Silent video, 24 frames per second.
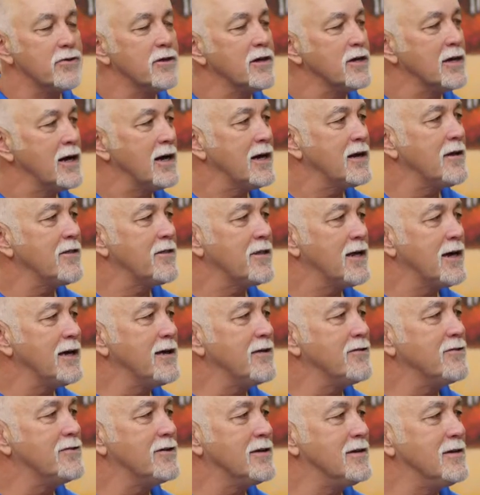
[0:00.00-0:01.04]
are the kind of
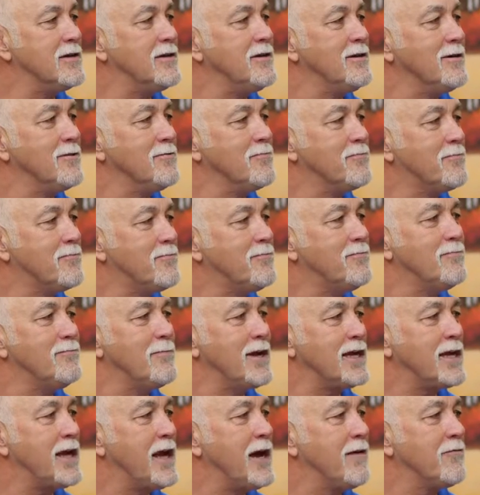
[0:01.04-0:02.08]
things that
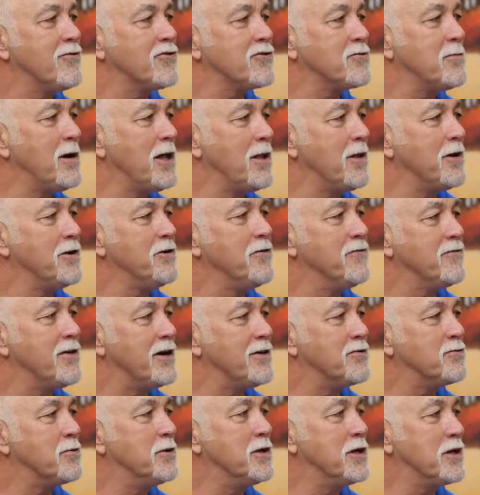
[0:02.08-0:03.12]
make you have a smile on your
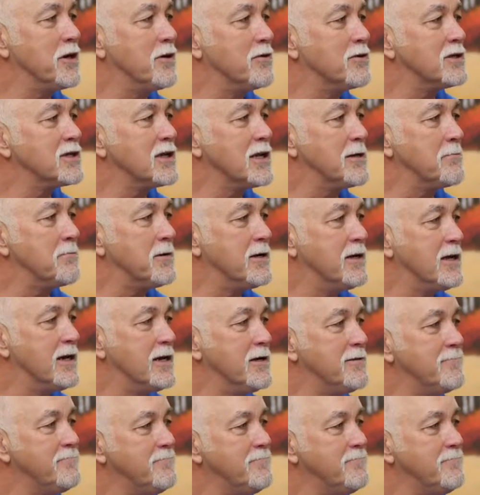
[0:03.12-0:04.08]
face when you go to sleep at night.